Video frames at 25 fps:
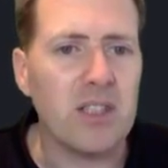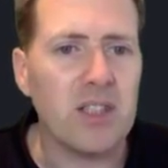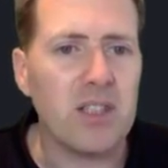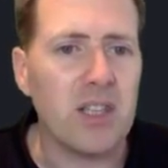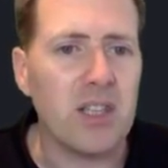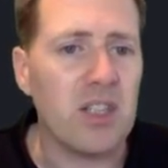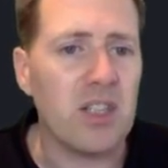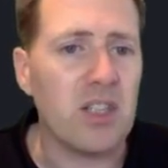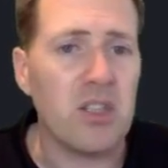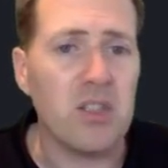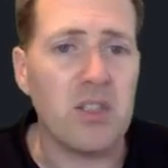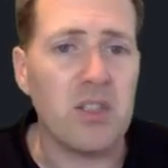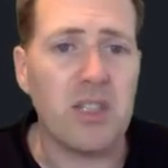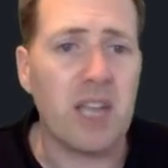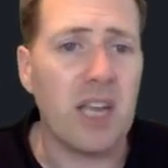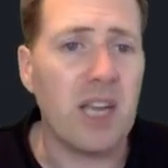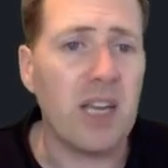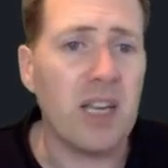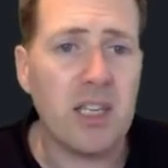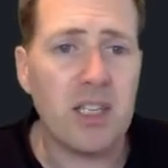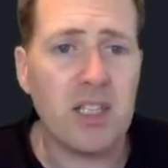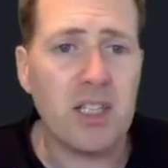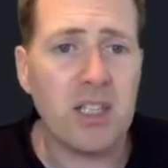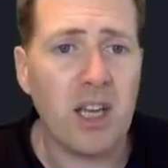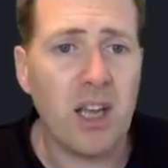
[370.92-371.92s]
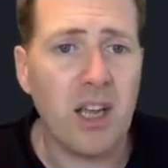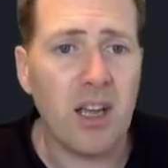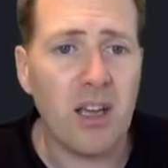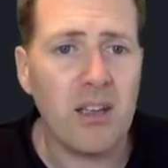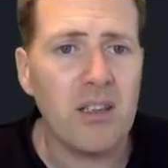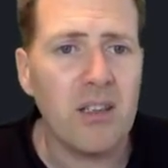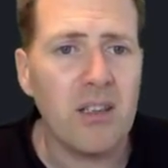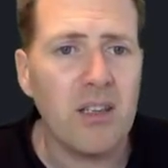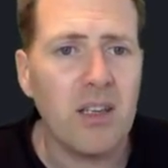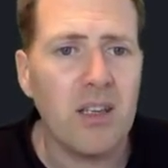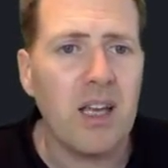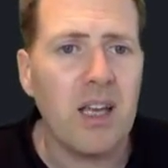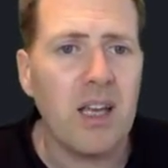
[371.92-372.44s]
choose Danish here.
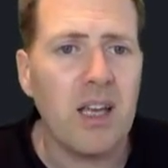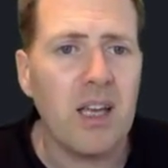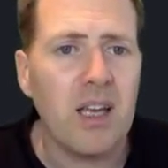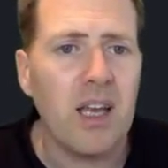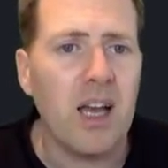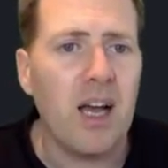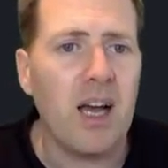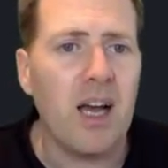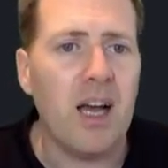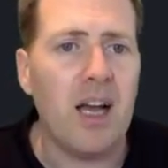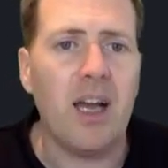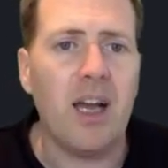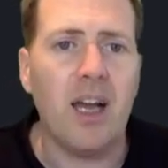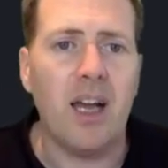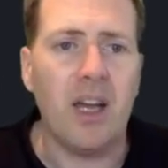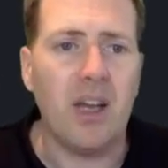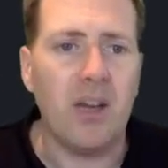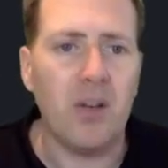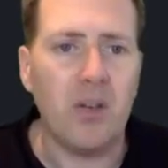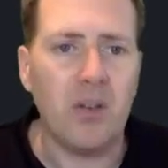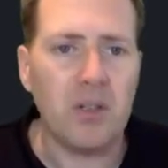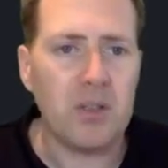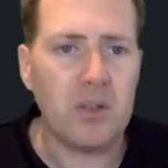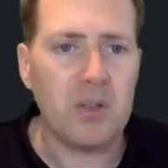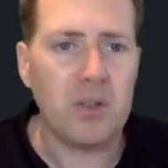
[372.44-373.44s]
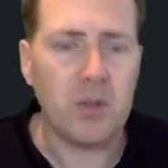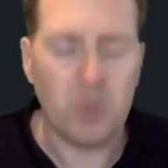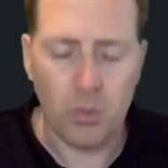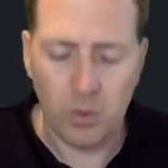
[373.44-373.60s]
And the